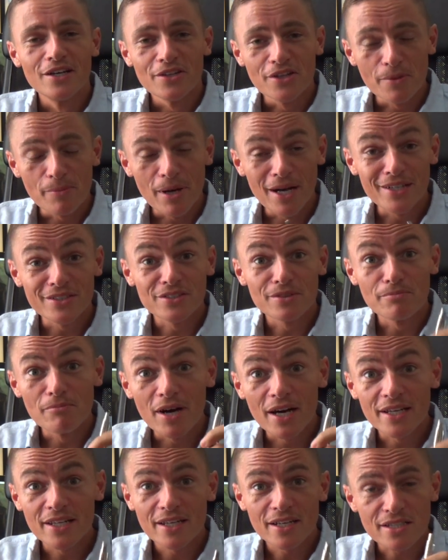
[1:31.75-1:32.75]
The amount of
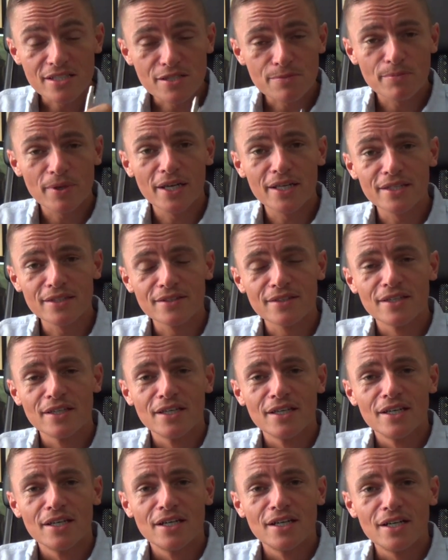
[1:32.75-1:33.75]
money I spent,
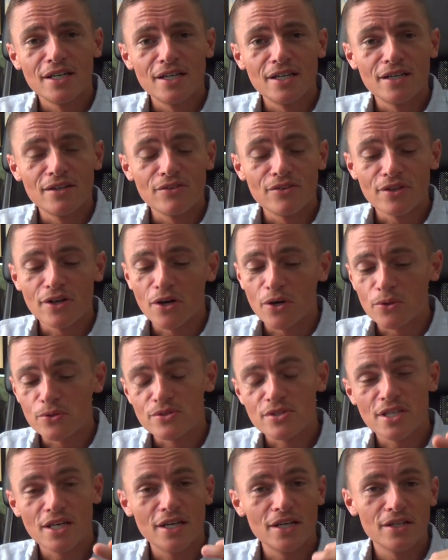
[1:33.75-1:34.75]
the
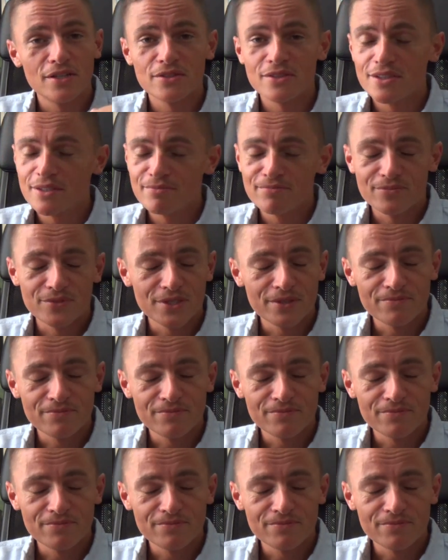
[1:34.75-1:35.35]
hotel, the